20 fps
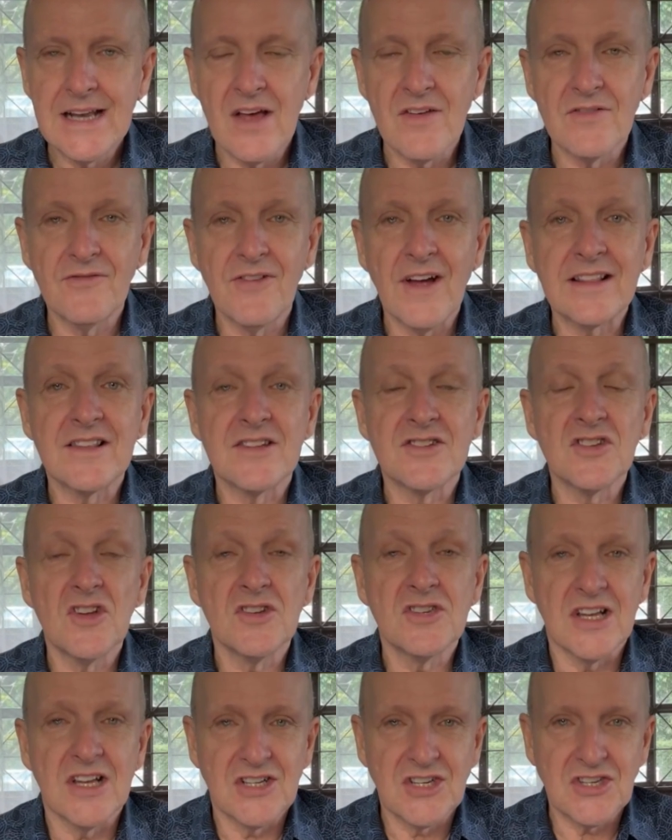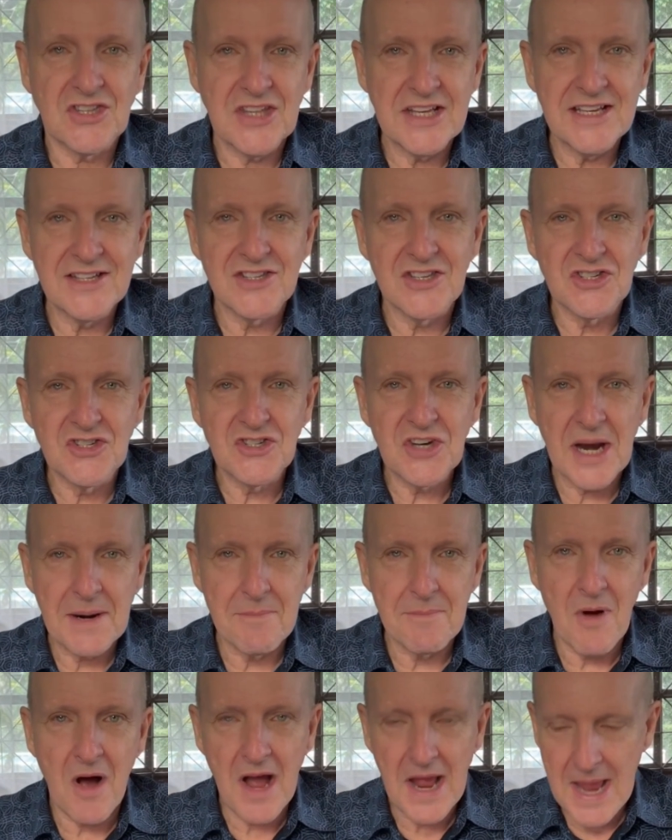Now, in fact, there's no such thing as a
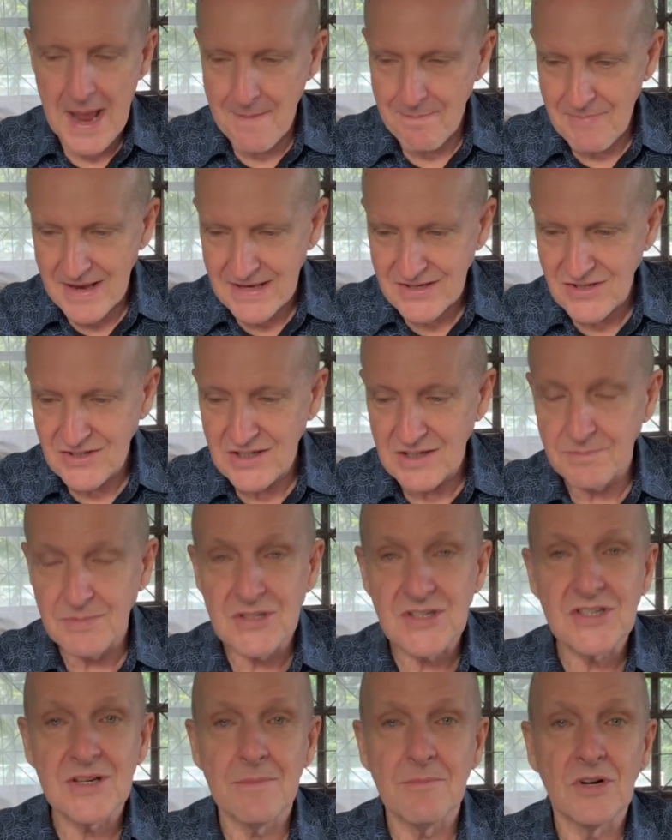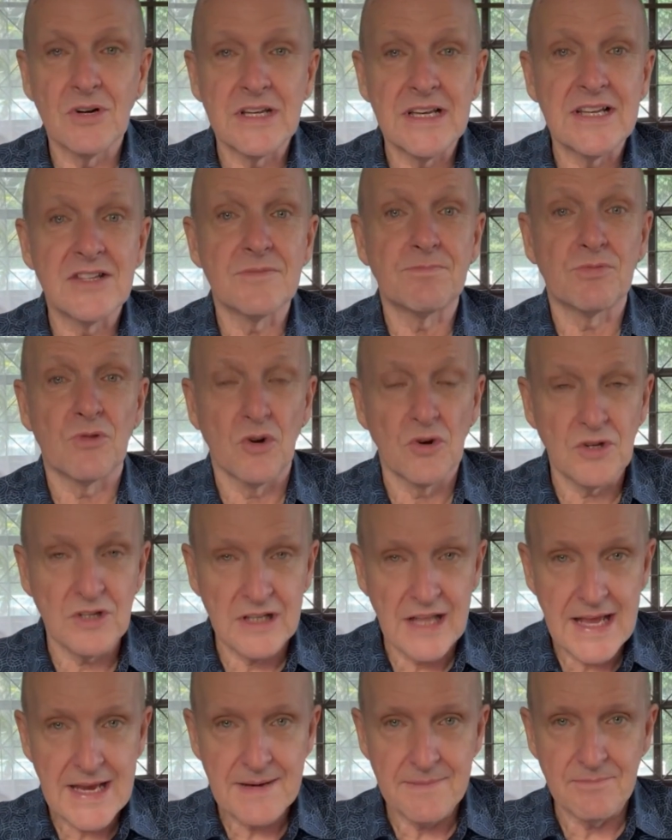Chiang Mai ambassador, but somebody has
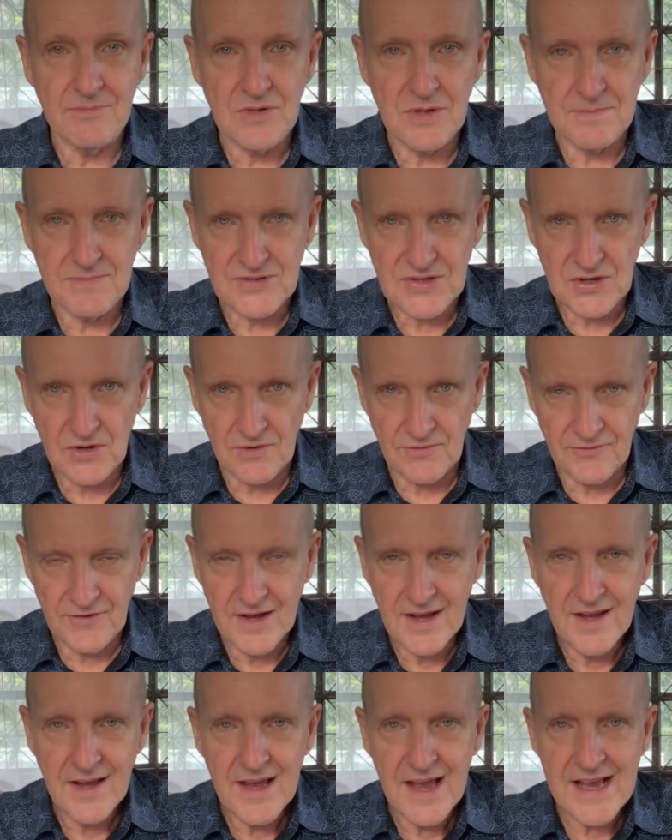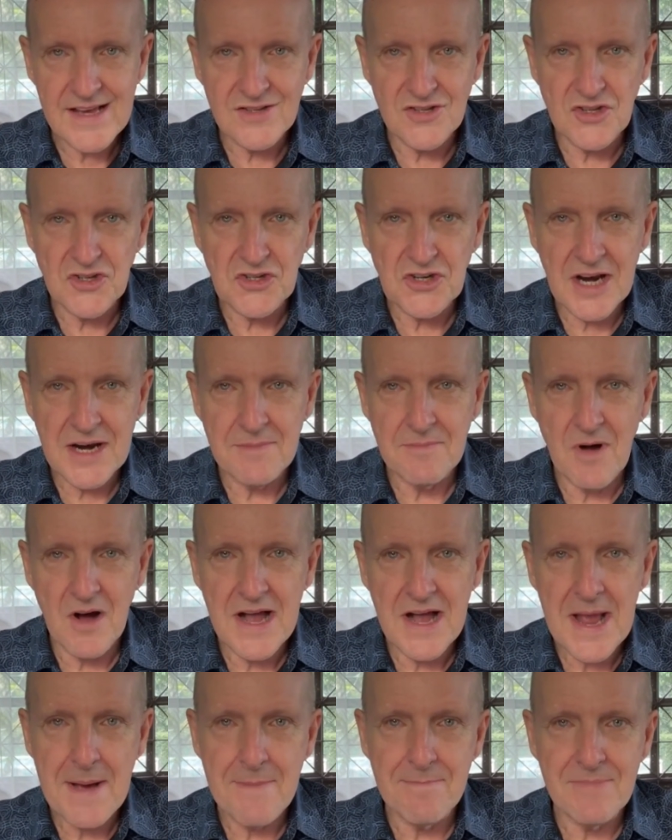proclaimed themselves as the Chiang
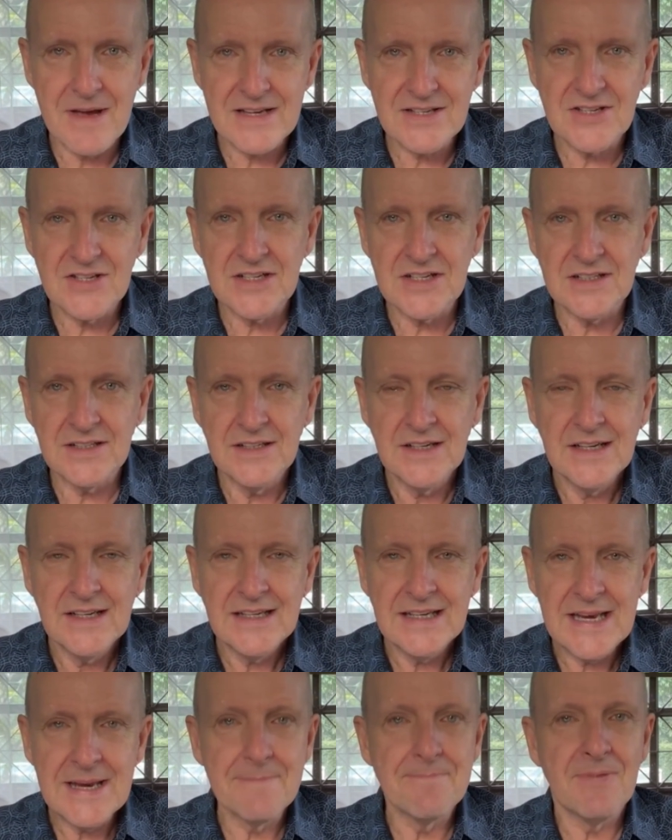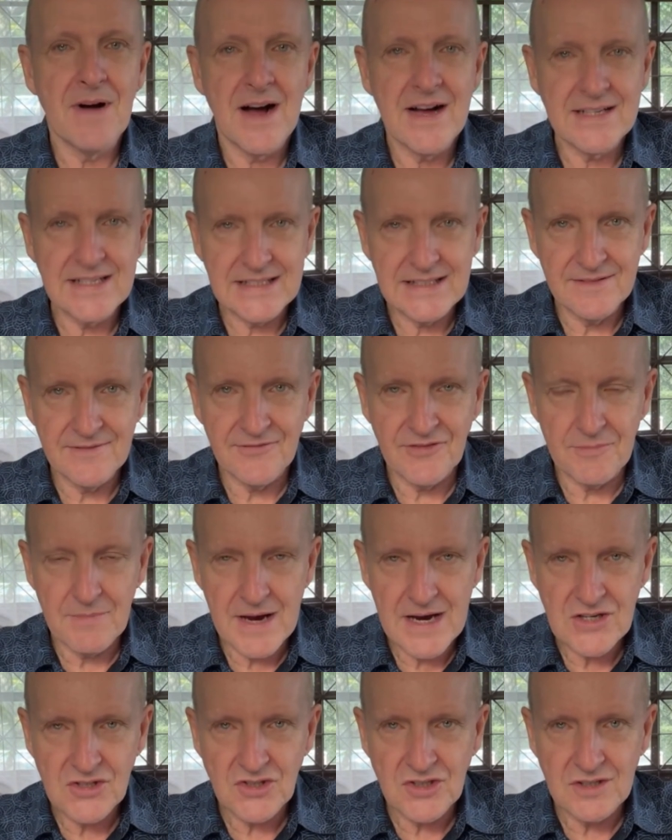Mai ambassador, imparting
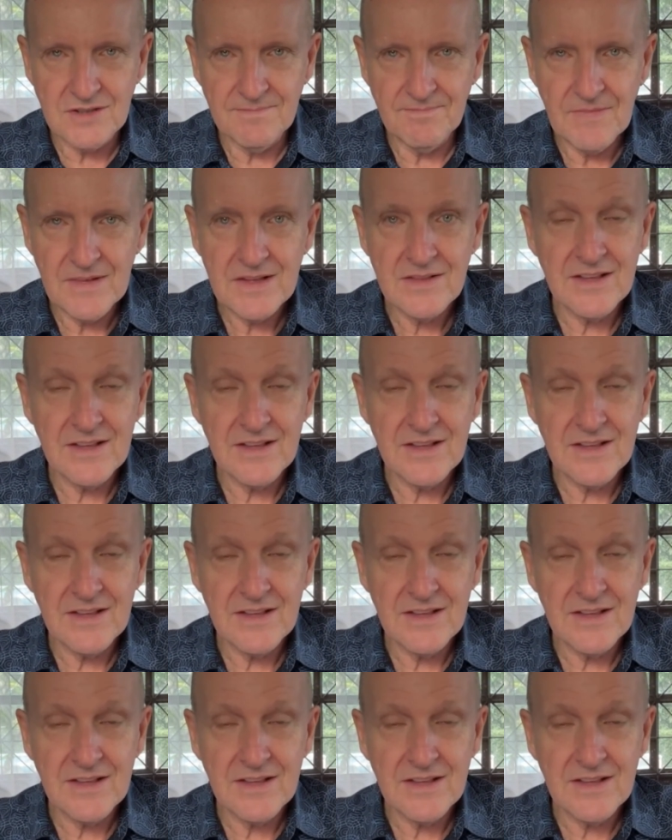information.